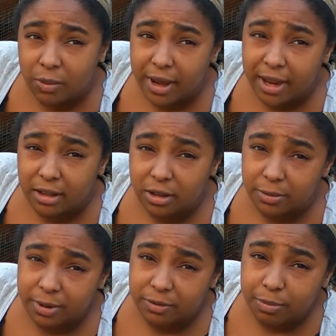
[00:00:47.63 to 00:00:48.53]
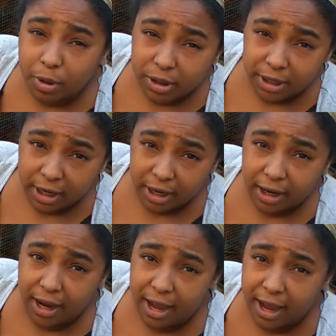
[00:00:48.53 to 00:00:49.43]
We had a little bit of
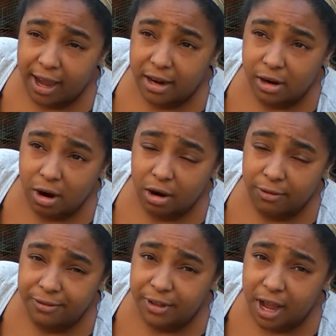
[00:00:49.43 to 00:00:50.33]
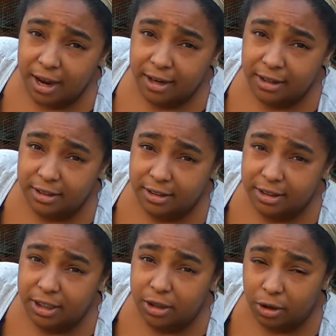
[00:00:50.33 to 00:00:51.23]
bullying, and our flock
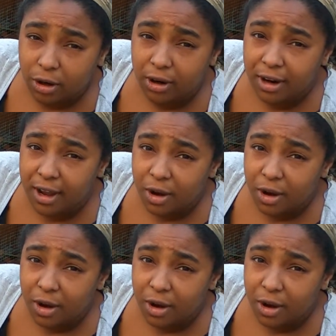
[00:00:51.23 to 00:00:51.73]
leader,